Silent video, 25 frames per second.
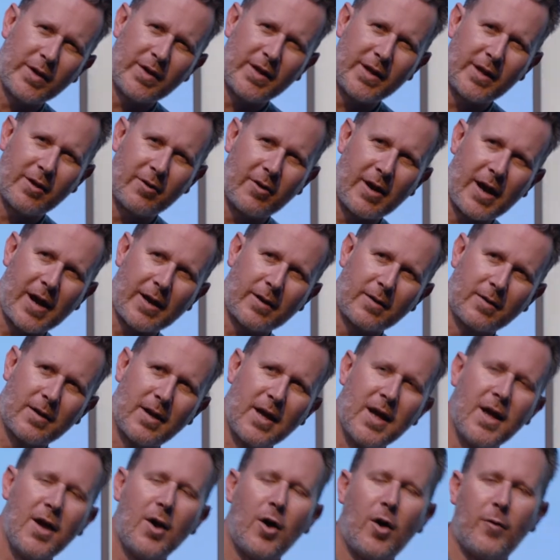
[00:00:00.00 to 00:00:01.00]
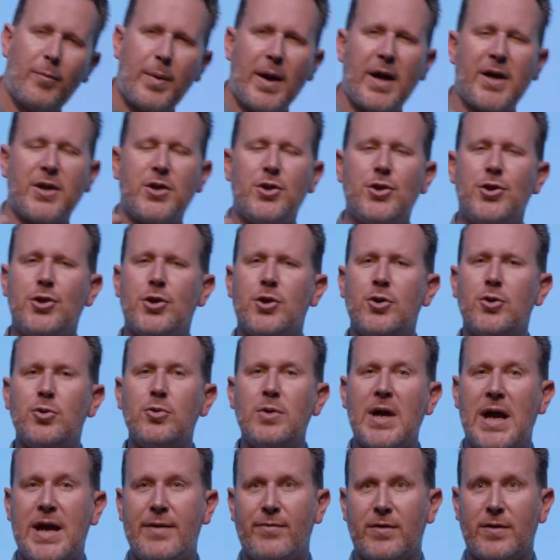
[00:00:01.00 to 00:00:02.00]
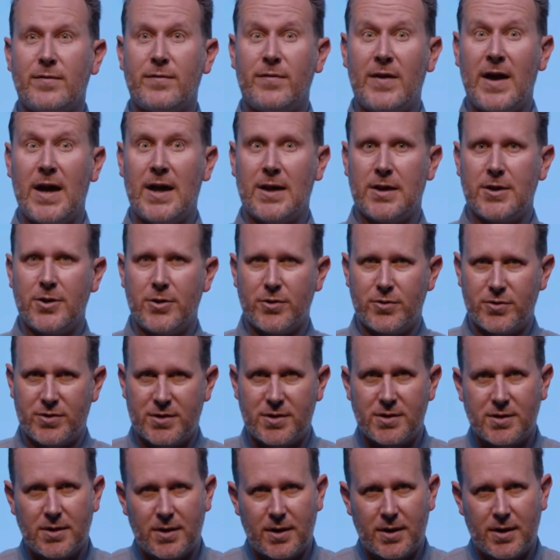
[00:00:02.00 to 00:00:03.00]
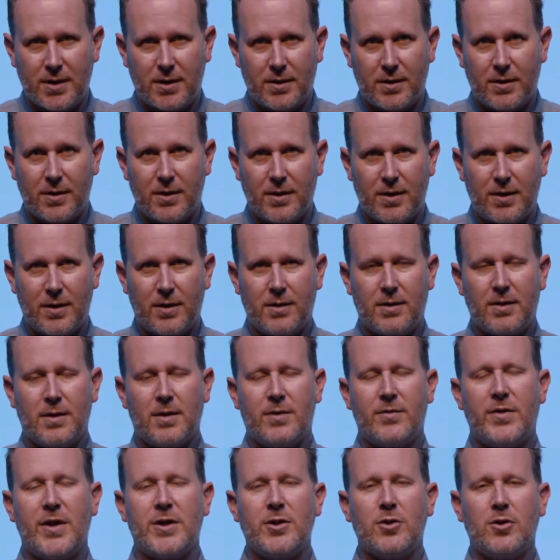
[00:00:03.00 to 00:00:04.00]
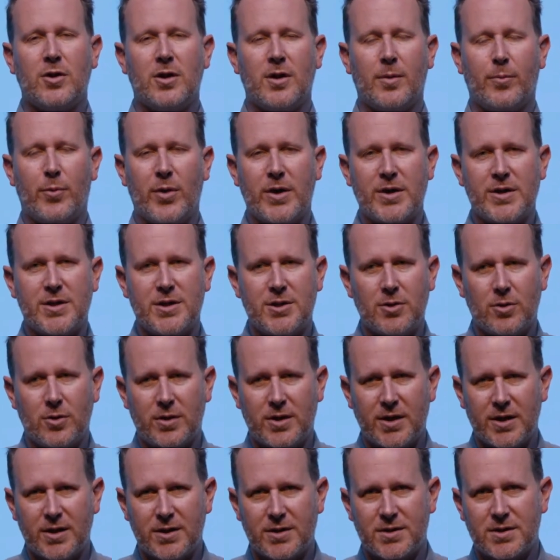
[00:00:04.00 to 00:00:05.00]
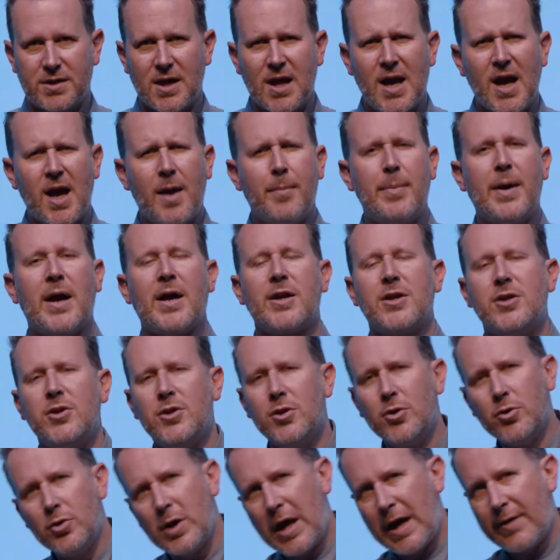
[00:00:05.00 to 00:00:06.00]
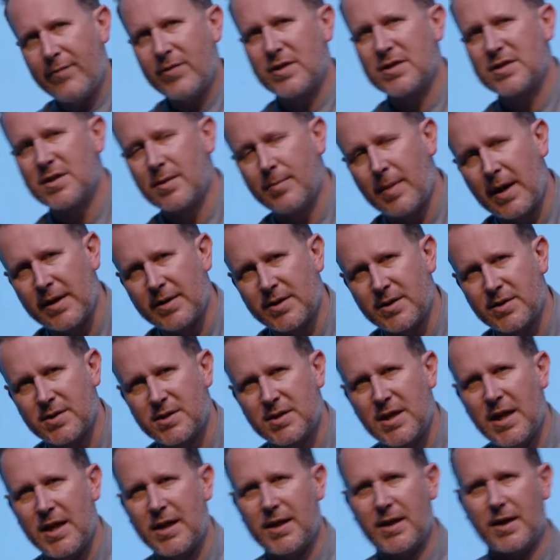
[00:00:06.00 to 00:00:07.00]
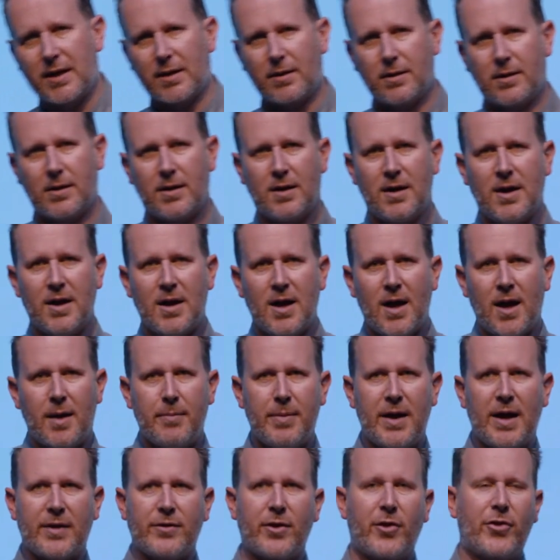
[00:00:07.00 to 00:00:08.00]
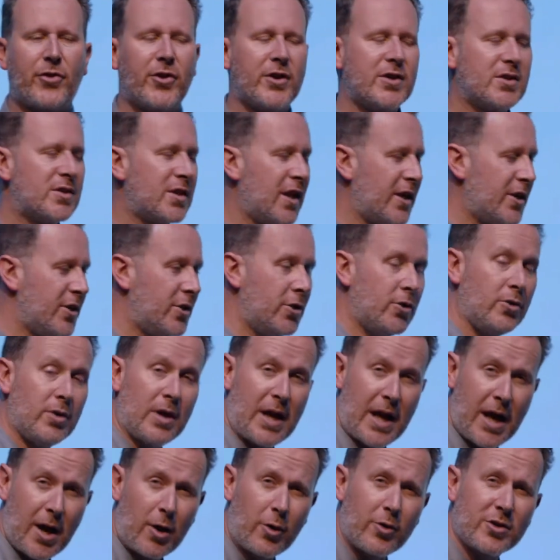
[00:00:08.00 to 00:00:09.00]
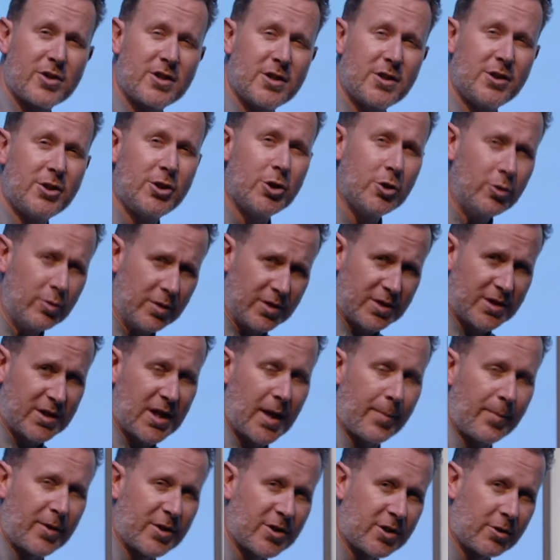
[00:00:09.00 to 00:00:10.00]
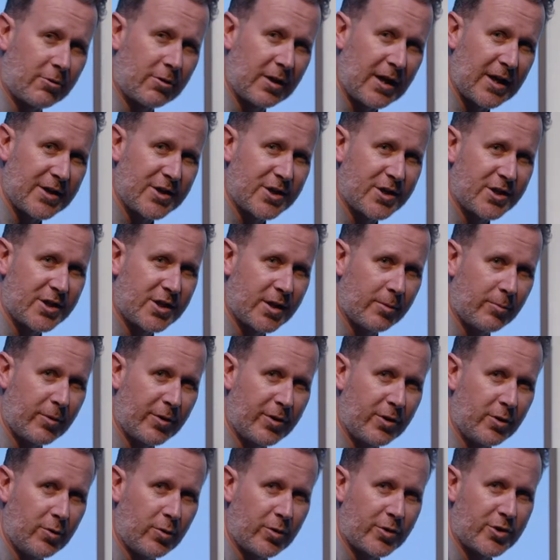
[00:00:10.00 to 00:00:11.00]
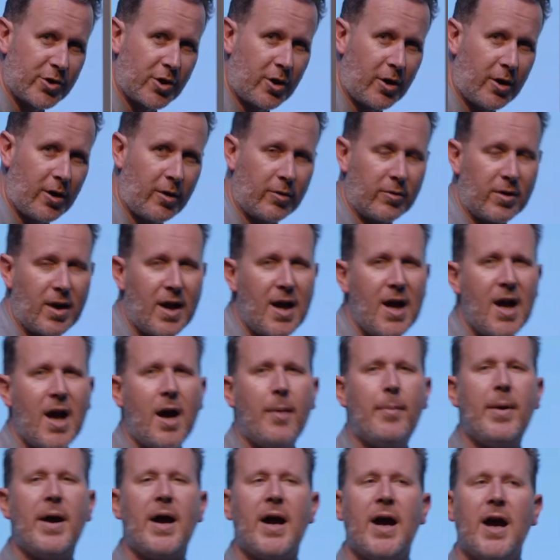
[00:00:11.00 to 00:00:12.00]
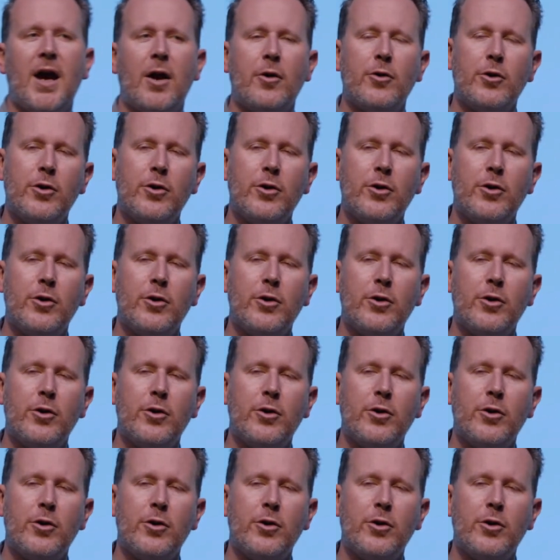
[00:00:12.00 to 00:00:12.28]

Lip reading: where they're at, about you having values that you're going to bring to your kids, about you having some understanding, about the things that how you establish a relationship with your child, about how